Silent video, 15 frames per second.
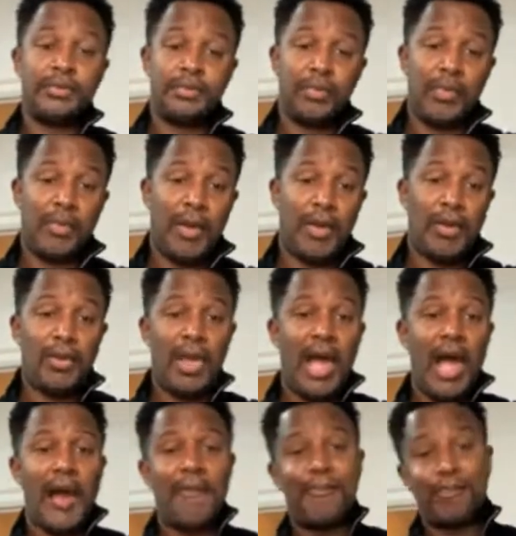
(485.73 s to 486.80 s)
I'm not gonna
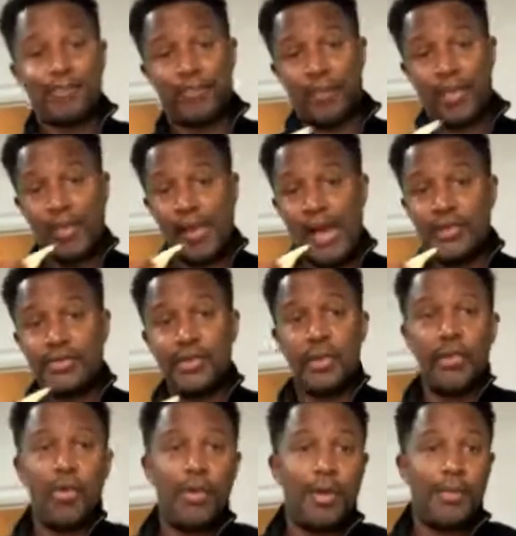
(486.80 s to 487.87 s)
lie. I've gotten so
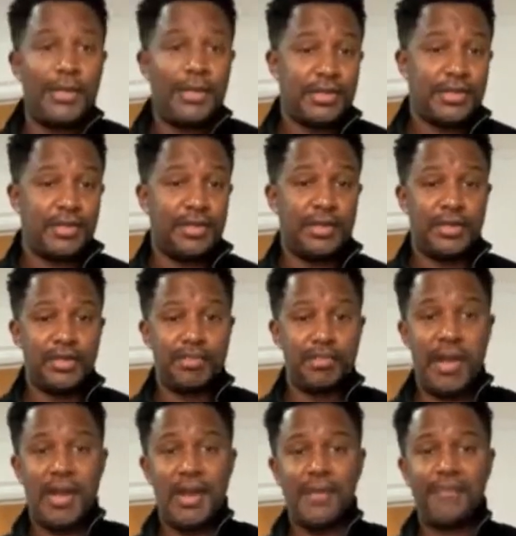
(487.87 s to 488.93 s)
caught up in this
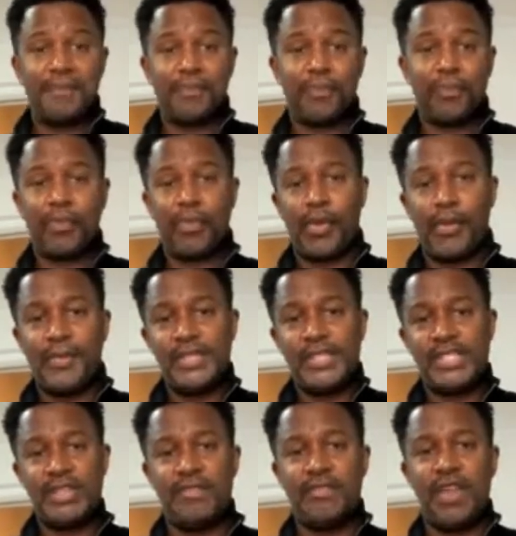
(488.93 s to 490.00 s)
pair, it's as
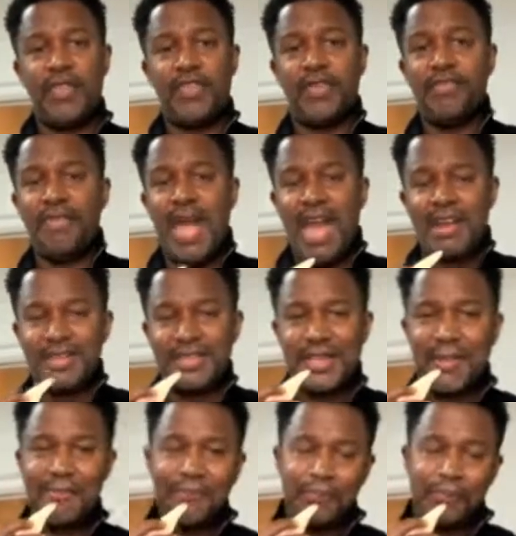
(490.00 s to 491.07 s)
if nothing matters.
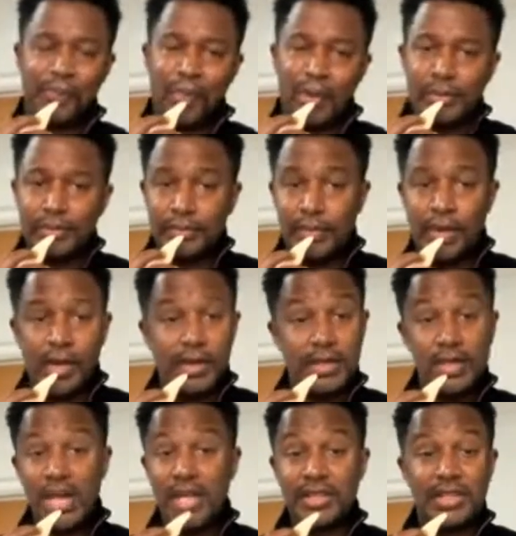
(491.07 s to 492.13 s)

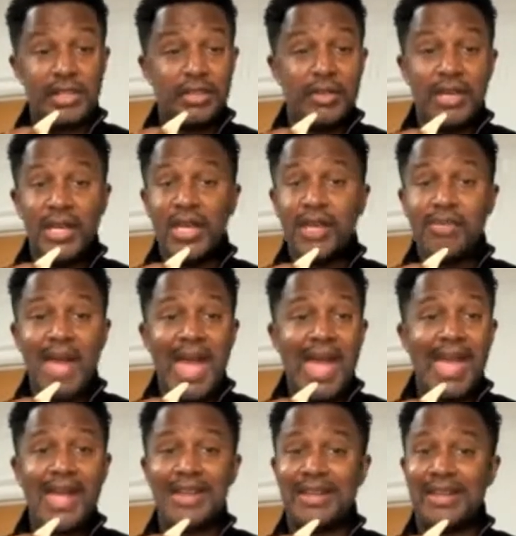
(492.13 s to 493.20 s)
Nothing really
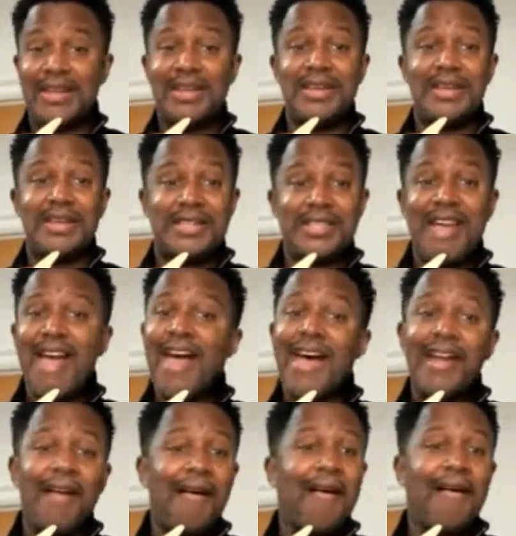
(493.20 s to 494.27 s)
matters at
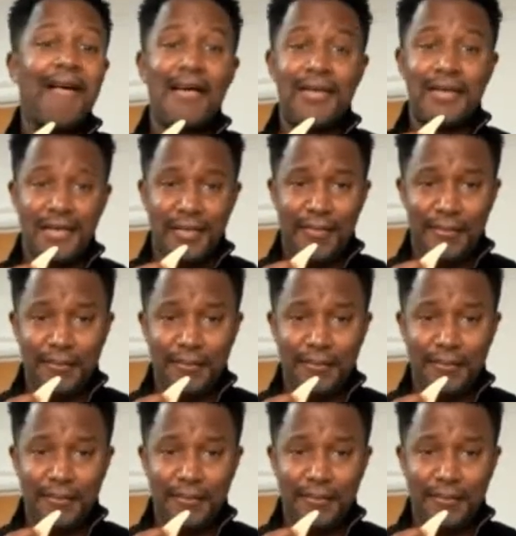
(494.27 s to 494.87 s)
all.